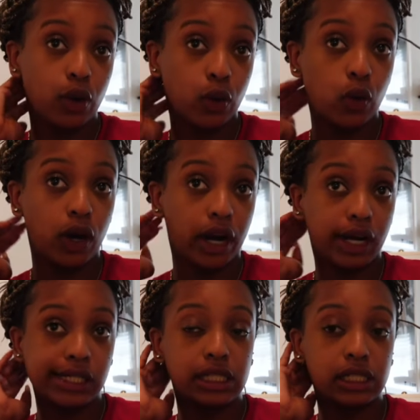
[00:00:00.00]

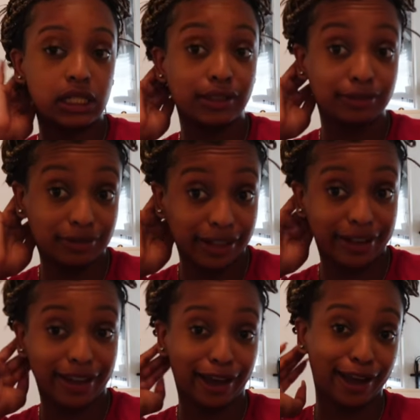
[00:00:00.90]
whores,
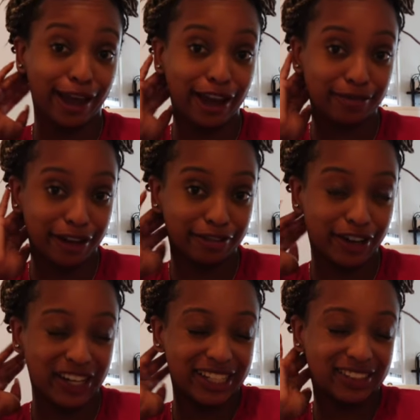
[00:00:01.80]
AKA my
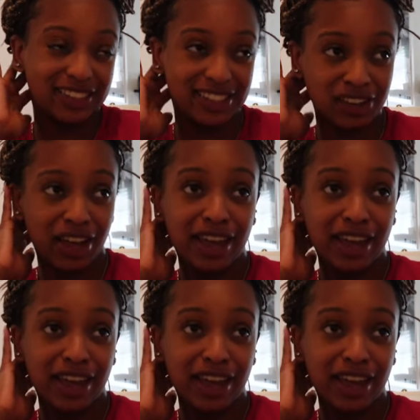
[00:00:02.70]
friends.